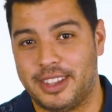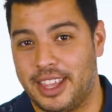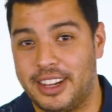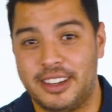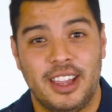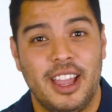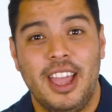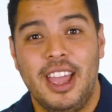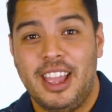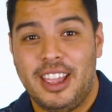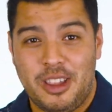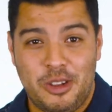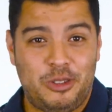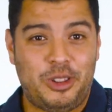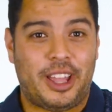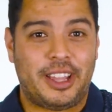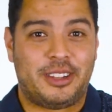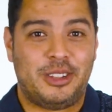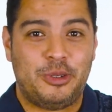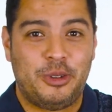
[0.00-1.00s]
Then you'd
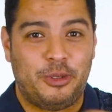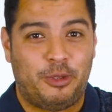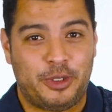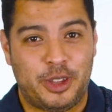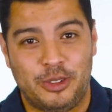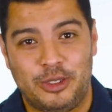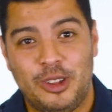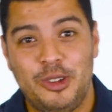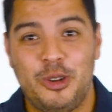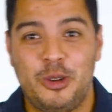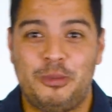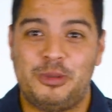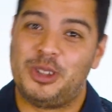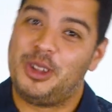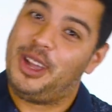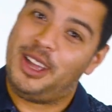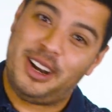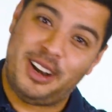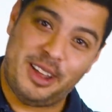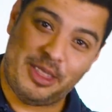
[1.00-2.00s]
like do a few loops,
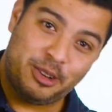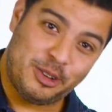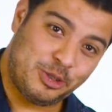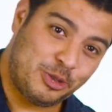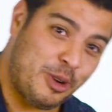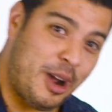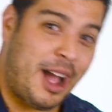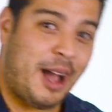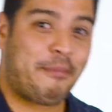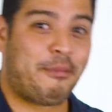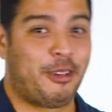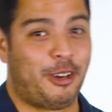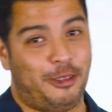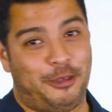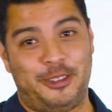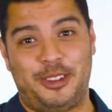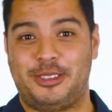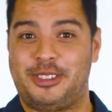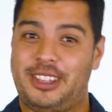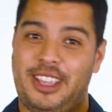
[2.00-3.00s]
you hit another drop where
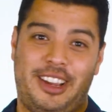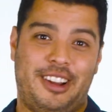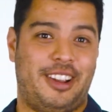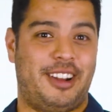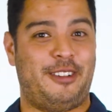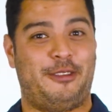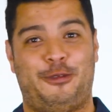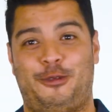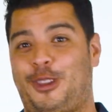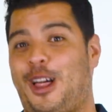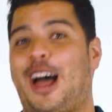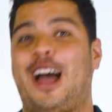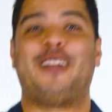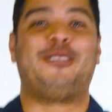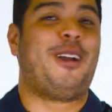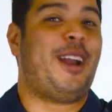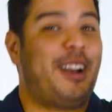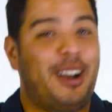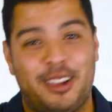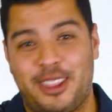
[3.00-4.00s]
it feels like you're gonna fly
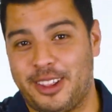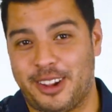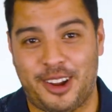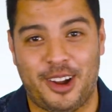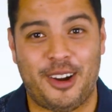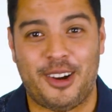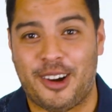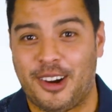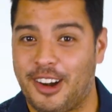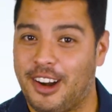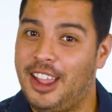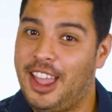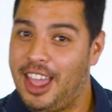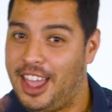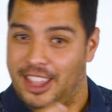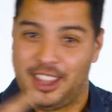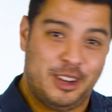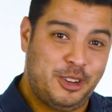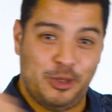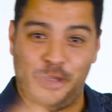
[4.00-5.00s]
right out of the car.
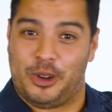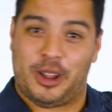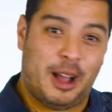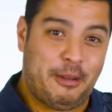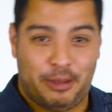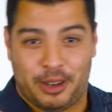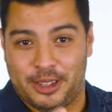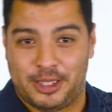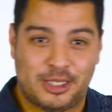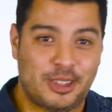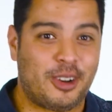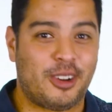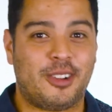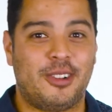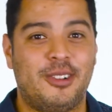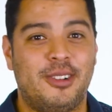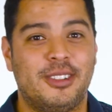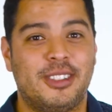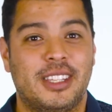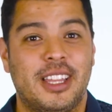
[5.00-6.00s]
You do a couple of
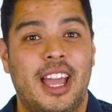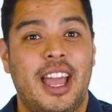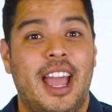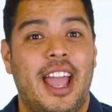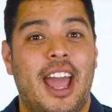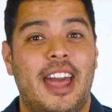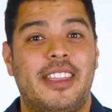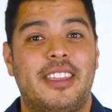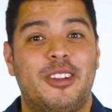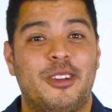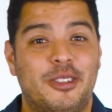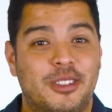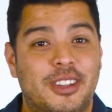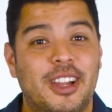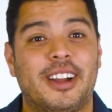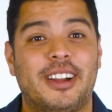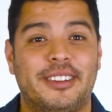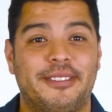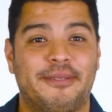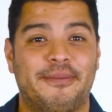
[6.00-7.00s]
circles and then you're
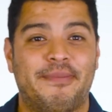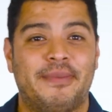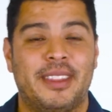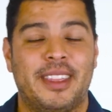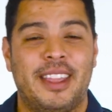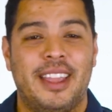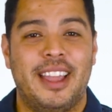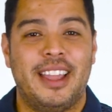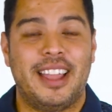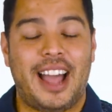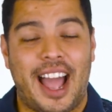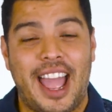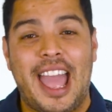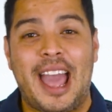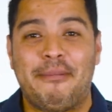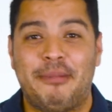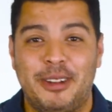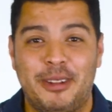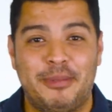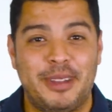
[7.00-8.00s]
done. I
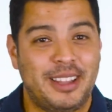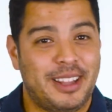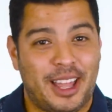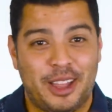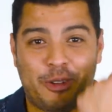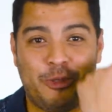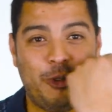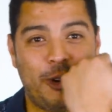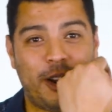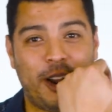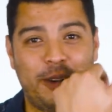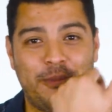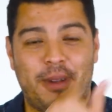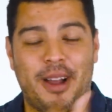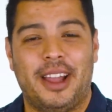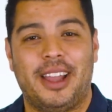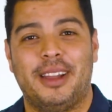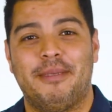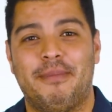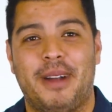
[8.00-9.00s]
happened to be like wearing
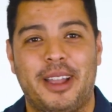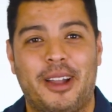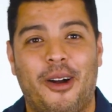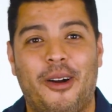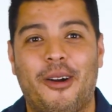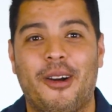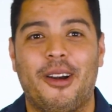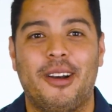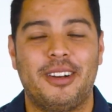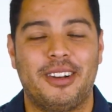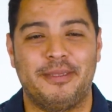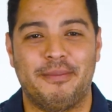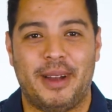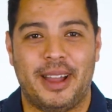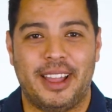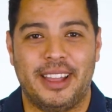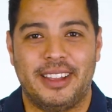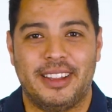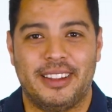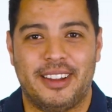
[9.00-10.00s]
my heart, and
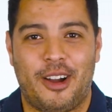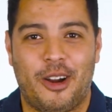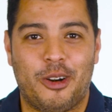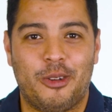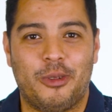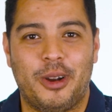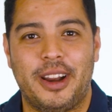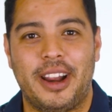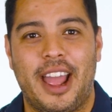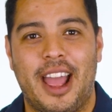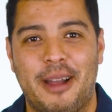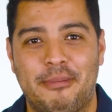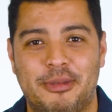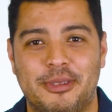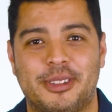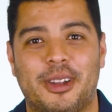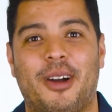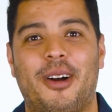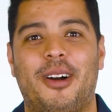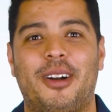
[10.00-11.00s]
my heart rate app
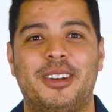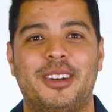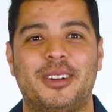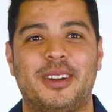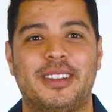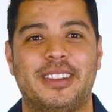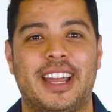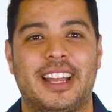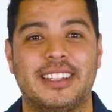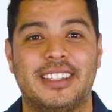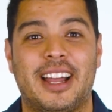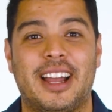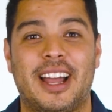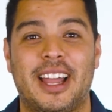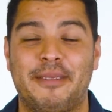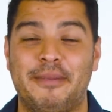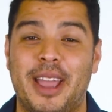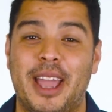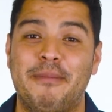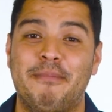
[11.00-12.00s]
was on during that
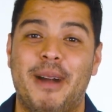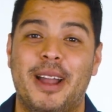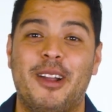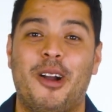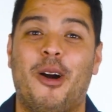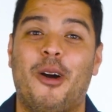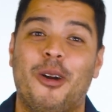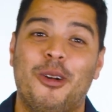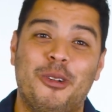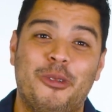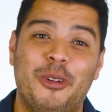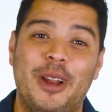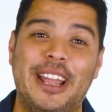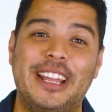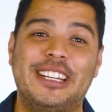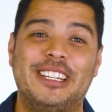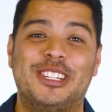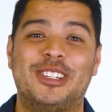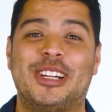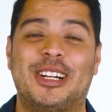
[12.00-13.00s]
time, and my heart
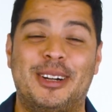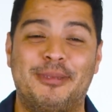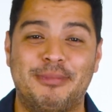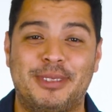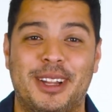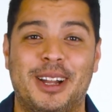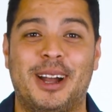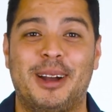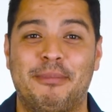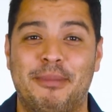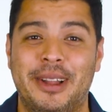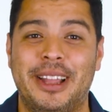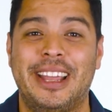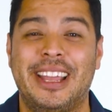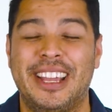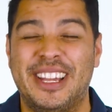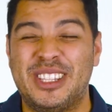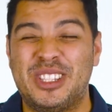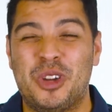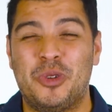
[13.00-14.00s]
rate jumped up
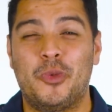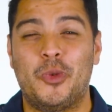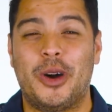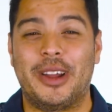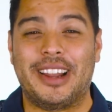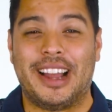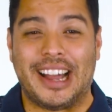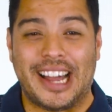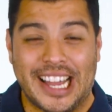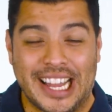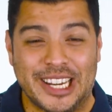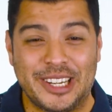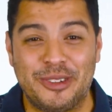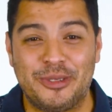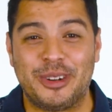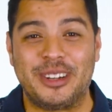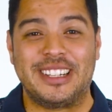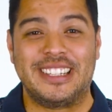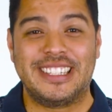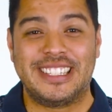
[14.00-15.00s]
to
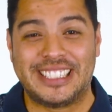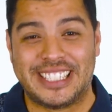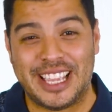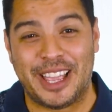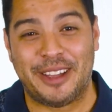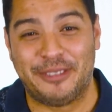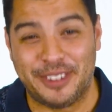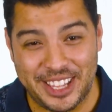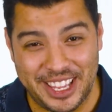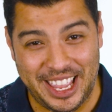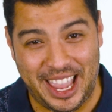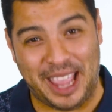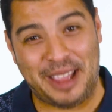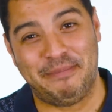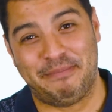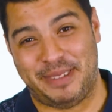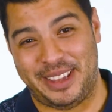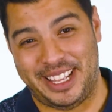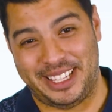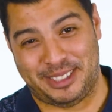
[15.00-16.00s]

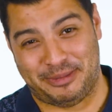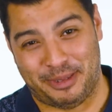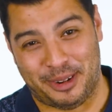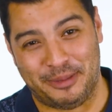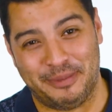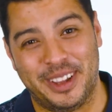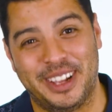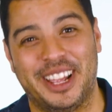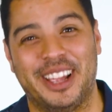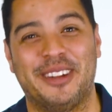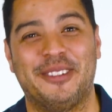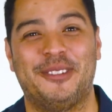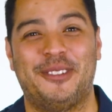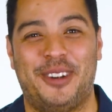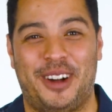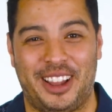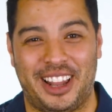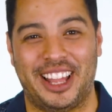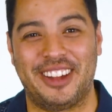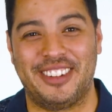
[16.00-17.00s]
178 beats per minute
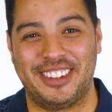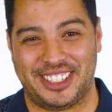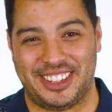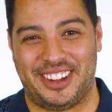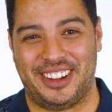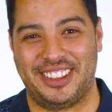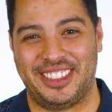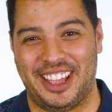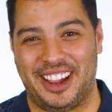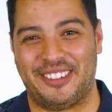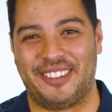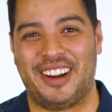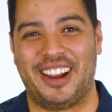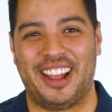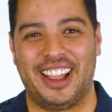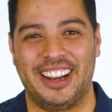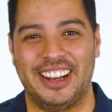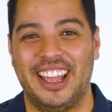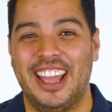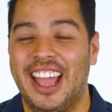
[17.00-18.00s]
while I was on that
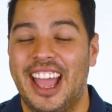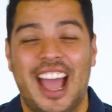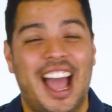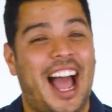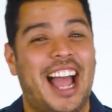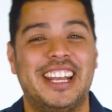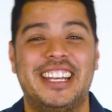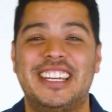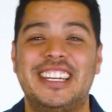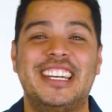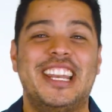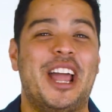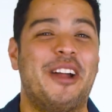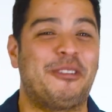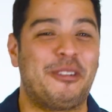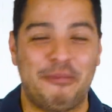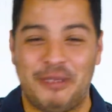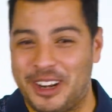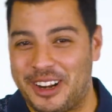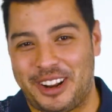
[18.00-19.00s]
ride. I'd
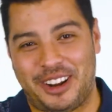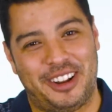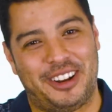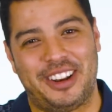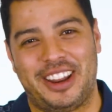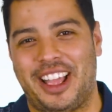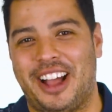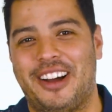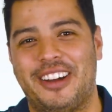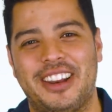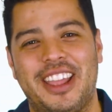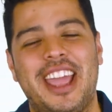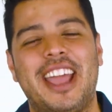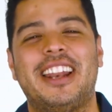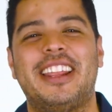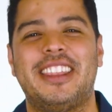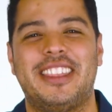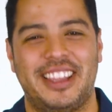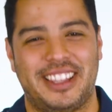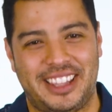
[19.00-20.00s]
never been on
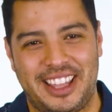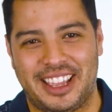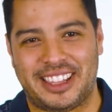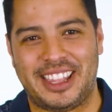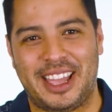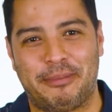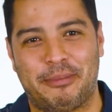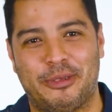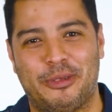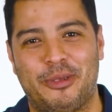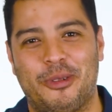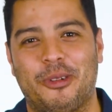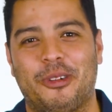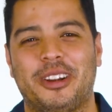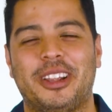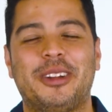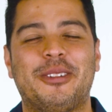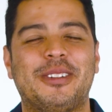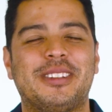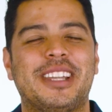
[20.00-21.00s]
anything like that
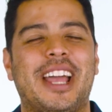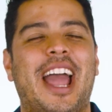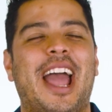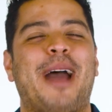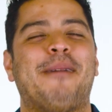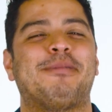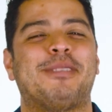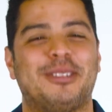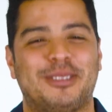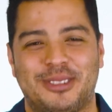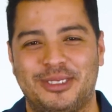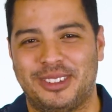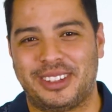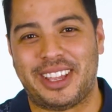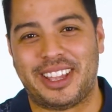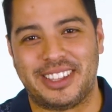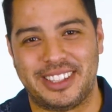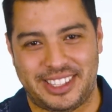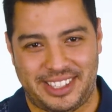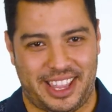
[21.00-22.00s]
before. It was
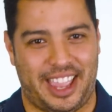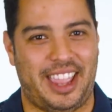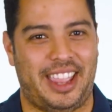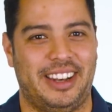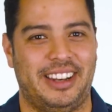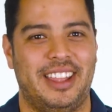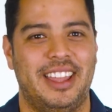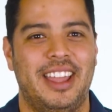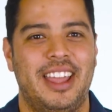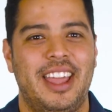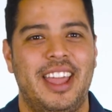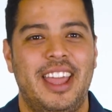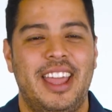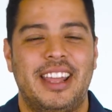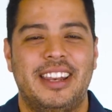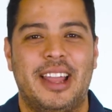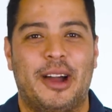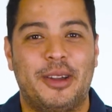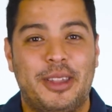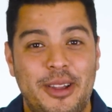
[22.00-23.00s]
absolutely insane.
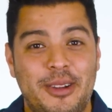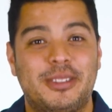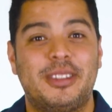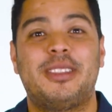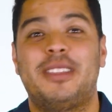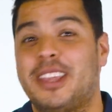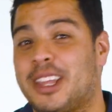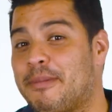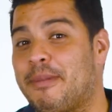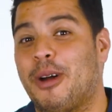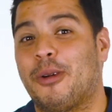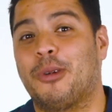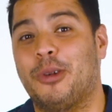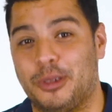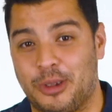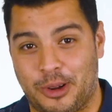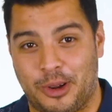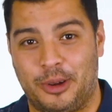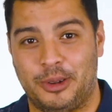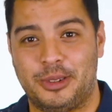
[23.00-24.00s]
Now, here's the thing about
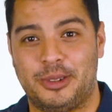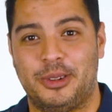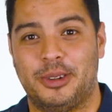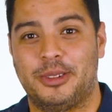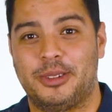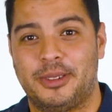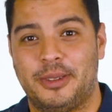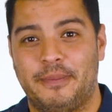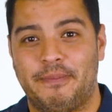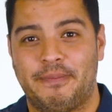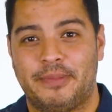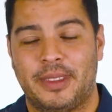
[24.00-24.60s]
roller coasters.